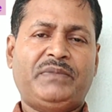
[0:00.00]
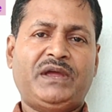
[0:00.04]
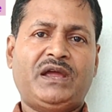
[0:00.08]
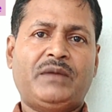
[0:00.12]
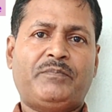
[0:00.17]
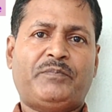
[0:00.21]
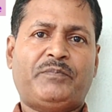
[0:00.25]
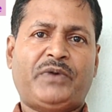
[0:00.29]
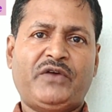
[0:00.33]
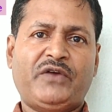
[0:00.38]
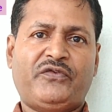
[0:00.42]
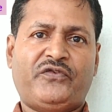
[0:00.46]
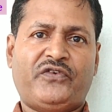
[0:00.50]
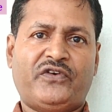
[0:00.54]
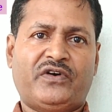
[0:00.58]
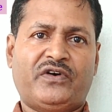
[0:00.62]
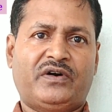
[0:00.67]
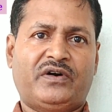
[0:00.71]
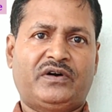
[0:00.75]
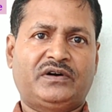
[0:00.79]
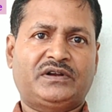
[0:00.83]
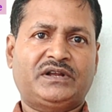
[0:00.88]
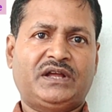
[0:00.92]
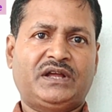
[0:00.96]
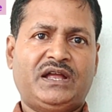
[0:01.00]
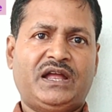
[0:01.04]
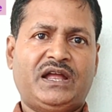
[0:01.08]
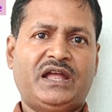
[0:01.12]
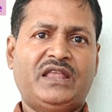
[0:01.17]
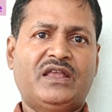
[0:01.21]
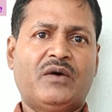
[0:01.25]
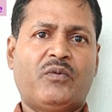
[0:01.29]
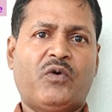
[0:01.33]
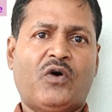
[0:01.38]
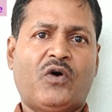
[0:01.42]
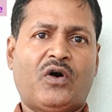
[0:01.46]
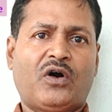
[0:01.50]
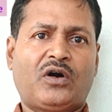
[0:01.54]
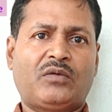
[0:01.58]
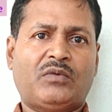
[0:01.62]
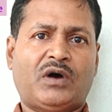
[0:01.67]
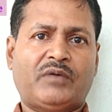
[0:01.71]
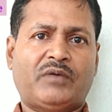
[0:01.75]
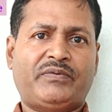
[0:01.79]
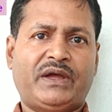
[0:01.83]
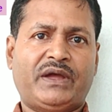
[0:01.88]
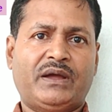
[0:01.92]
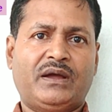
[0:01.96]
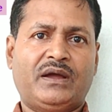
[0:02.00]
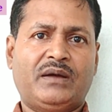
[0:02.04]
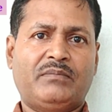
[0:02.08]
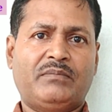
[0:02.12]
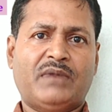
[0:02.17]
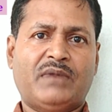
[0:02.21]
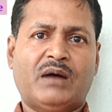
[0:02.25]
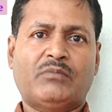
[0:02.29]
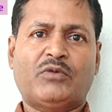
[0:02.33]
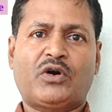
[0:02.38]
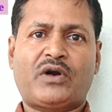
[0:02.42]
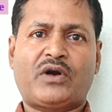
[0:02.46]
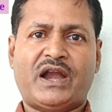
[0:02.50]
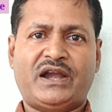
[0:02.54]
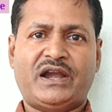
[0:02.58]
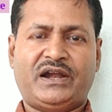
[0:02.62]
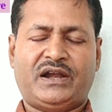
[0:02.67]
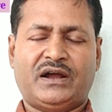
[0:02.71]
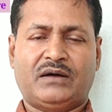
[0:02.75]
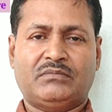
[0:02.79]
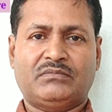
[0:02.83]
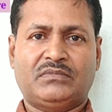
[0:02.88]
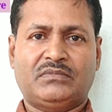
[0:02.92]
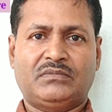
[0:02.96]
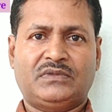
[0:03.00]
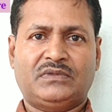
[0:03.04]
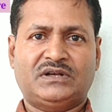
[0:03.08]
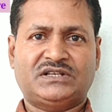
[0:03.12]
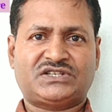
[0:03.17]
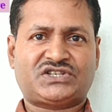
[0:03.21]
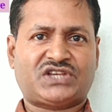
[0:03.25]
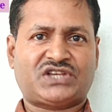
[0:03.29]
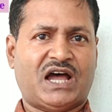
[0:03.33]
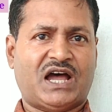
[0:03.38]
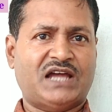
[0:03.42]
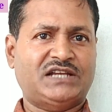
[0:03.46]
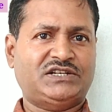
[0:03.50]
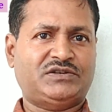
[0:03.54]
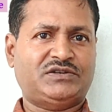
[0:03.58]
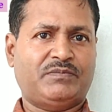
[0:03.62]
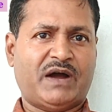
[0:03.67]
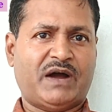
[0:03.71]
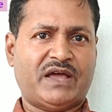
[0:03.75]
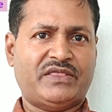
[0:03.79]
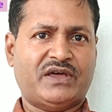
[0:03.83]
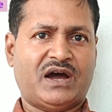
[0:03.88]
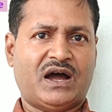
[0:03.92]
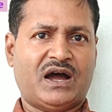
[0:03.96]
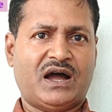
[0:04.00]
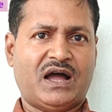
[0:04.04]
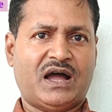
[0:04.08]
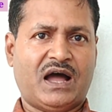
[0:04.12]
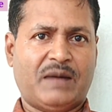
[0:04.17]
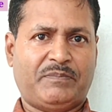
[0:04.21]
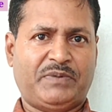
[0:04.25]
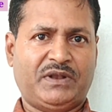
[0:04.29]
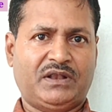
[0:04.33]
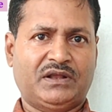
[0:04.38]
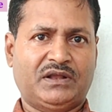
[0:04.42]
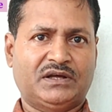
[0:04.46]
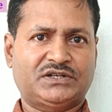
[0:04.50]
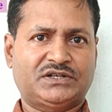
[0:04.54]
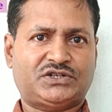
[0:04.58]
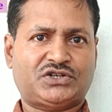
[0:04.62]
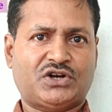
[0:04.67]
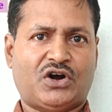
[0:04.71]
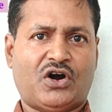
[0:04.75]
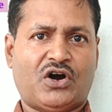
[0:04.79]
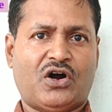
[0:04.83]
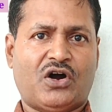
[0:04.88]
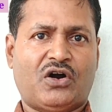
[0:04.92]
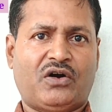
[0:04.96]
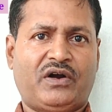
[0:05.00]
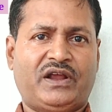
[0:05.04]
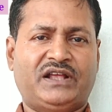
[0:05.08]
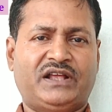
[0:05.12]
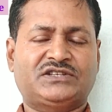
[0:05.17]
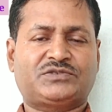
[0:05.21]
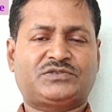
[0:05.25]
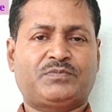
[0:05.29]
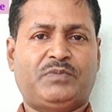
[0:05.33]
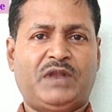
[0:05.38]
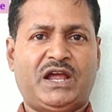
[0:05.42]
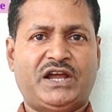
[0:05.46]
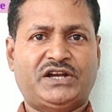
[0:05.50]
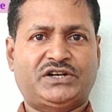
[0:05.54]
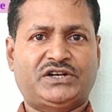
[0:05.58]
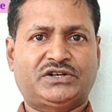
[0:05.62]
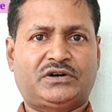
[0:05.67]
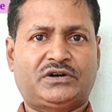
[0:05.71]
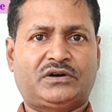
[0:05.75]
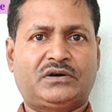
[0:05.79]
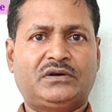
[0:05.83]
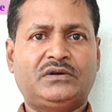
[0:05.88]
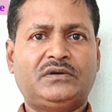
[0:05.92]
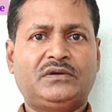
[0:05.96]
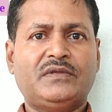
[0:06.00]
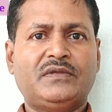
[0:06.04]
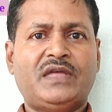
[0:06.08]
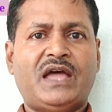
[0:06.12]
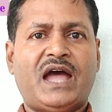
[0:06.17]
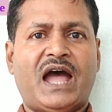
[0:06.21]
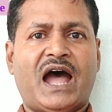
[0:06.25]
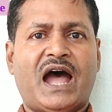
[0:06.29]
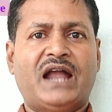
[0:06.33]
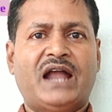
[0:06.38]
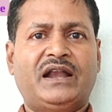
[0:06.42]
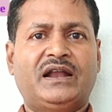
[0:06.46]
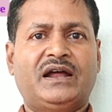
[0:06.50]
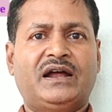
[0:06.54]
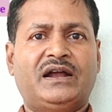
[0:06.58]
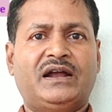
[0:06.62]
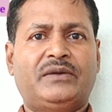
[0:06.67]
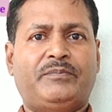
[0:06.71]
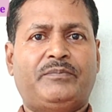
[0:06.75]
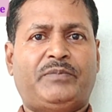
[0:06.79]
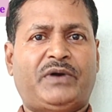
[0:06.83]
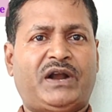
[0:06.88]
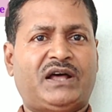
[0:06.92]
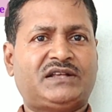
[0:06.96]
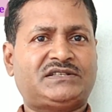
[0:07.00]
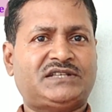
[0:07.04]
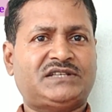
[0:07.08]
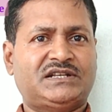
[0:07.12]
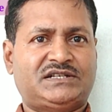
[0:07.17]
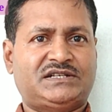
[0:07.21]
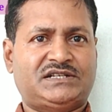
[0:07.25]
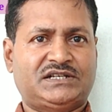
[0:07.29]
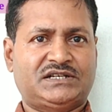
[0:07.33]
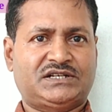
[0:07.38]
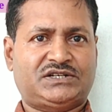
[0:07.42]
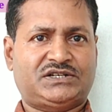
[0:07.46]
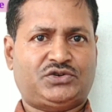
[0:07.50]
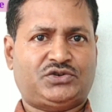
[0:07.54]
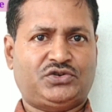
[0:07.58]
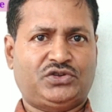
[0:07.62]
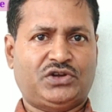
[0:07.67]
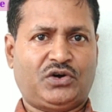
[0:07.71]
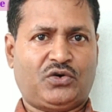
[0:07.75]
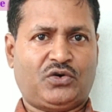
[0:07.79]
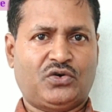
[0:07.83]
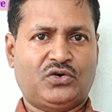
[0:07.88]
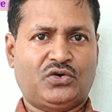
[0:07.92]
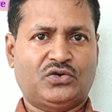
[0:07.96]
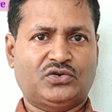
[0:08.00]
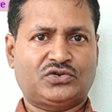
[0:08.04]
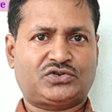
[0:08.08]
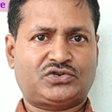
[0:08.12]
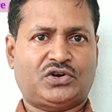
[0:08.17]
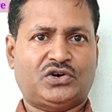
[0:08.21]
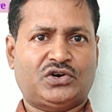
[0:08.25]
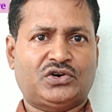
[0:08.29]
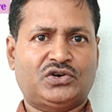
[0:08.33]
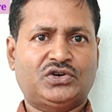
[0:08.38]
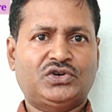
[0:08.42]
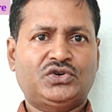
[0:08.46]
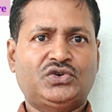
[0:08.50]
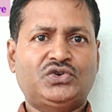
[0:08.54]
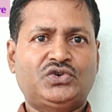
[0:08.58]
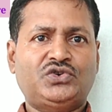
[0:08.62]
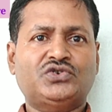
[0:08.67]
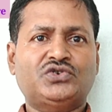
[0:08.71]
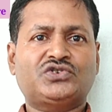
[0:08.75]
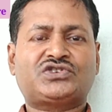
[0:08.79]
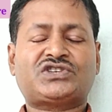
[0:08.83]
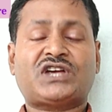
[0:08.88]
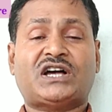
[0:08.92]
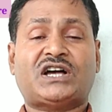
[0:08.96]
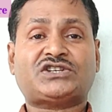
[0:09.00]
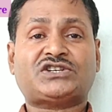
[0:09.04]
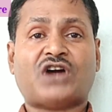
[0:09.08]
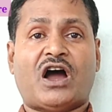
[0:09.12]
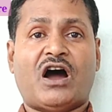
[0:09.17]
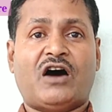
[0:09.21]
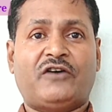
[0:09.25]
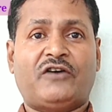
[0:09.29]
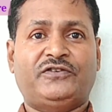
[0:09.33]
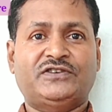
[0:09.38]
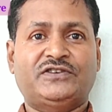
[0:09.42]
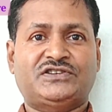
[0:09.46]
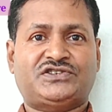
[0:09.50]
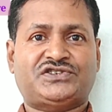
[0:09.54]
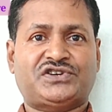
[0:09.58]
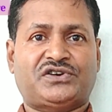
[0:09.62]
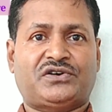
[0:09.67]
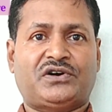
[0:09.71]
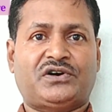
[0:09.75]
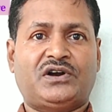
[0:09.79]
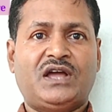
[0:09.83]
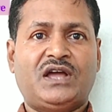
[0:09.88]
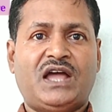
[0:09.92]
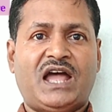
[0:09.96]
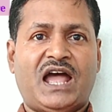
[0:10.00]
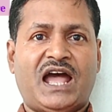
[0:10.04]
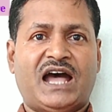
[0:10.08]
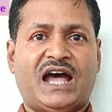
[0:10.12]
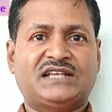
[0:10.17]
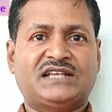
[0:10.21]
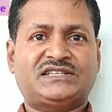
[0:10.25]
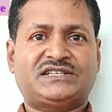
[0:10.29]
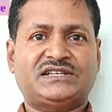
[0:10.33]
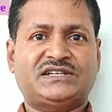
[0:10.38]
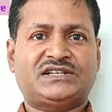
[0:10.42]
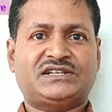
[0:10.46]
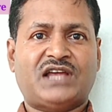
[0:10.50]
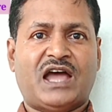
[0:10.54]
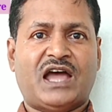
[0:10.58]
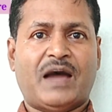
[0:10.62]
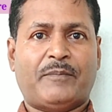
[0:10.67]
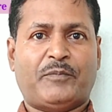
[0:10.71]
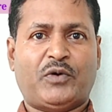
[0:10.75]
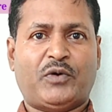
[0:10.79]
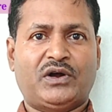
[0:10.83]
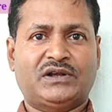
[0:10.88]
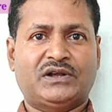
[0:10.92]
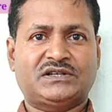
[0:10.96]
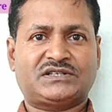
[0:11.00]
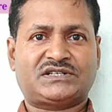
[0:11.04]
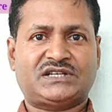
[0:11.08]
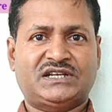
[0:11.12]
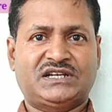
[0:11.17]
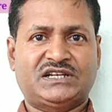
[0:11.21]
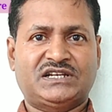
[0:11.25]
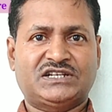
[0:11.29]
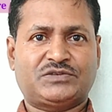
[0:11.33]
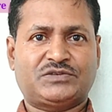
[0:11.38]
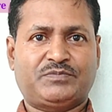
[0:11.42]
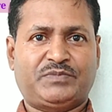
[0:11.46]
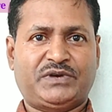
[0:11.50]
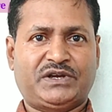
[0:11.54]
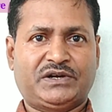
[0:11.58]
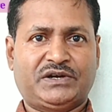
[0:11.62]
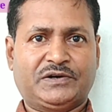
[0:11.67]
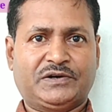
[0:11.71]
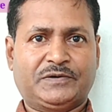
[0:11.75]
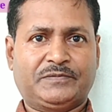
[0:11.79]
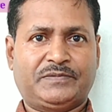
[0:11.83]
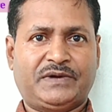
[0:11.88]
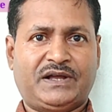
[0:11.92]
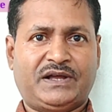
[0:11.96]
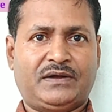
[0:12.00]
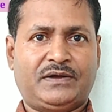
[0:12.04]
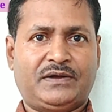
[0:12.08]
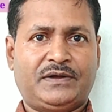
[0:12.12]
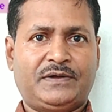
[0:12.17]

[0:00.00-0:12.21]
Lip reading: be preferred in the form of a memorandum signed by the appellant or his pleader and presented to the court or to such officer as it appoints in his behalf.